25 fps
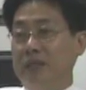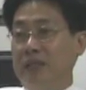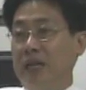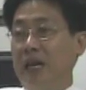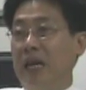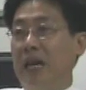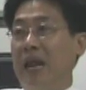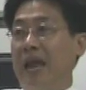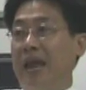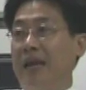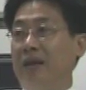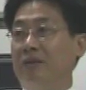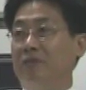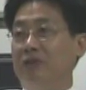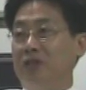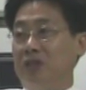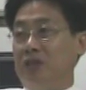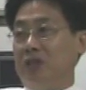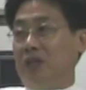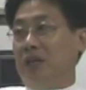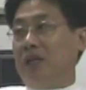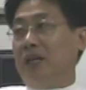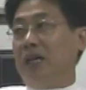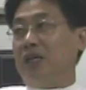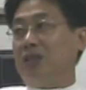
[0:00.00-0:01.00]
language,
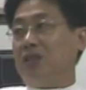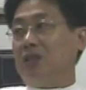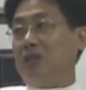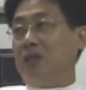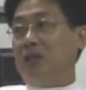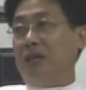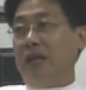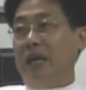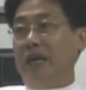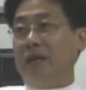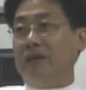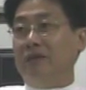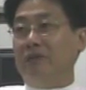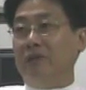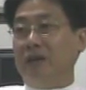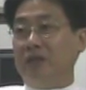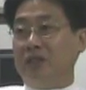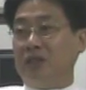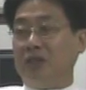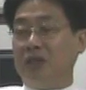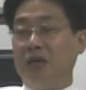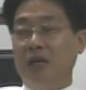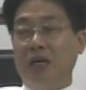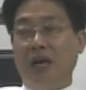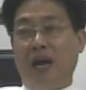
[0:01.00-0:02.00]
the national
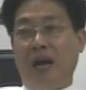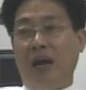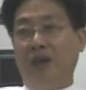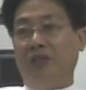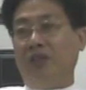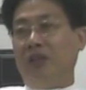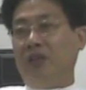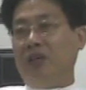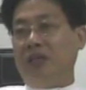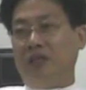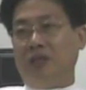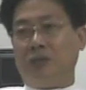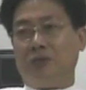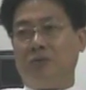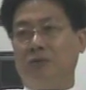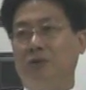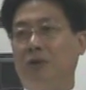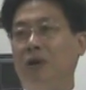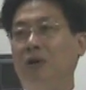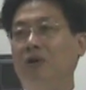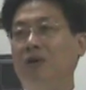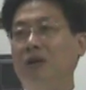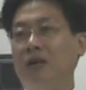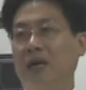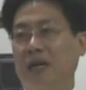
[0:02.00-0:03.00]
language. I think it's
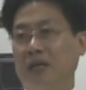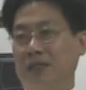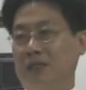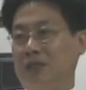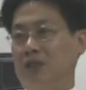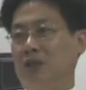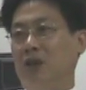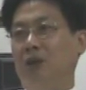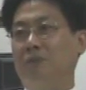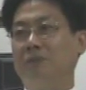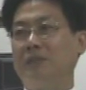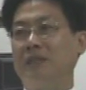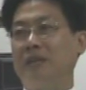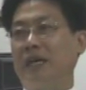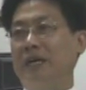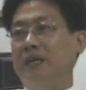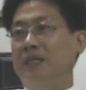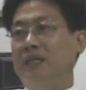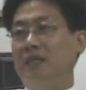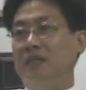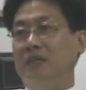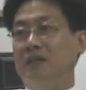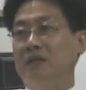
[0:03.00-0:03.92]
wrong, it's lopsided.